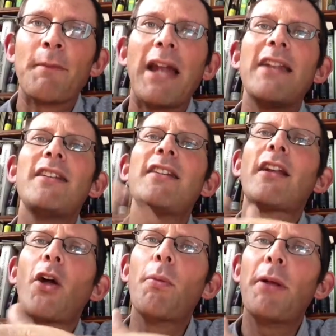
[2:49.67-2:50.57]
And indeed to
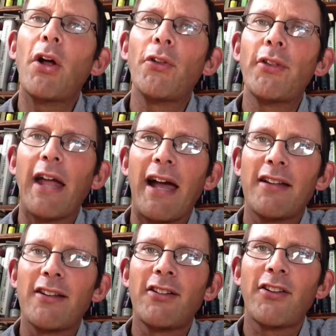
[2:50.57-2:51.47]
go beyond
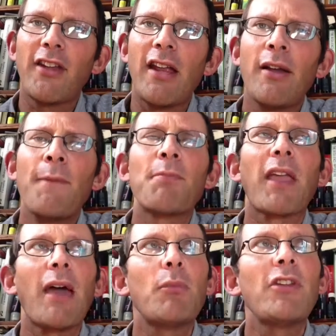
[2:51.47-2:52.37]
that and to say,
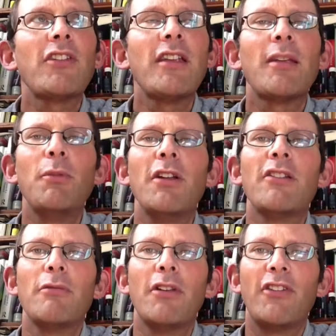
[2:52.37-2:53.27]
can we see
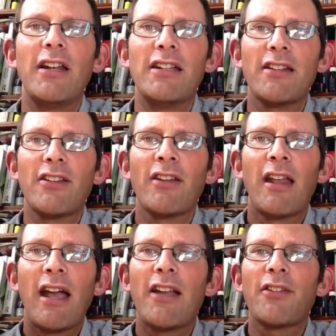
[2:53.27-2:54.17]
community resilience
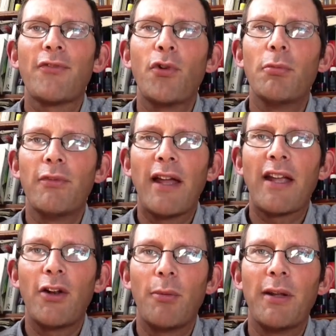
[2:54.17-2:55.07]
as a form of
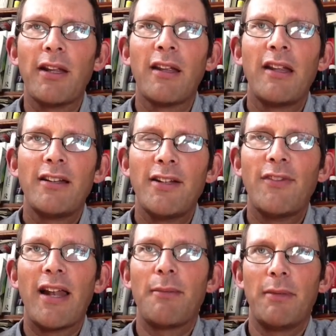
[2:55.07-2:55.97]
economic
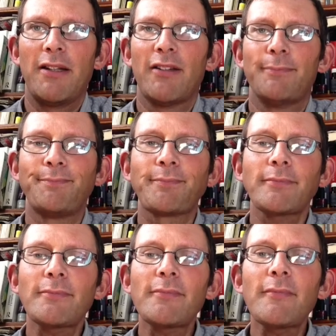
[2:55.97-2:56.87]
development?
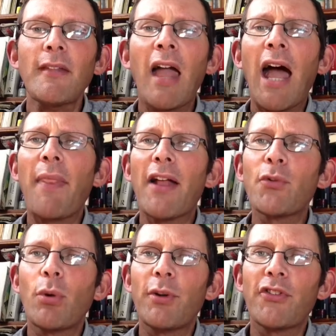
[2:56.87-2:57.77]
And
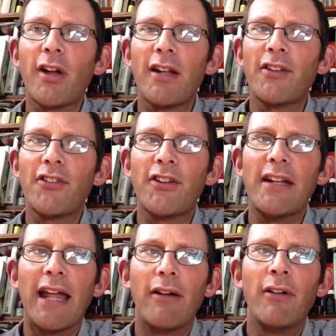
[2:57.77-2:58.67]
that's what we're starting to see
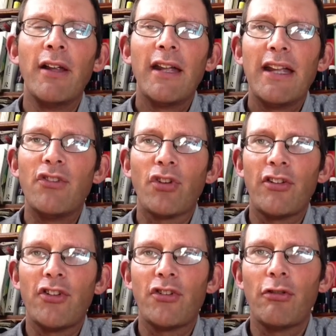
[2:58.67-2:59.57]
now in
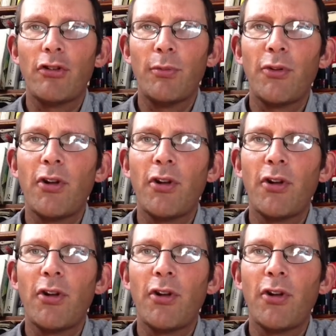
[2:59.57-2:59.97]
transition groups.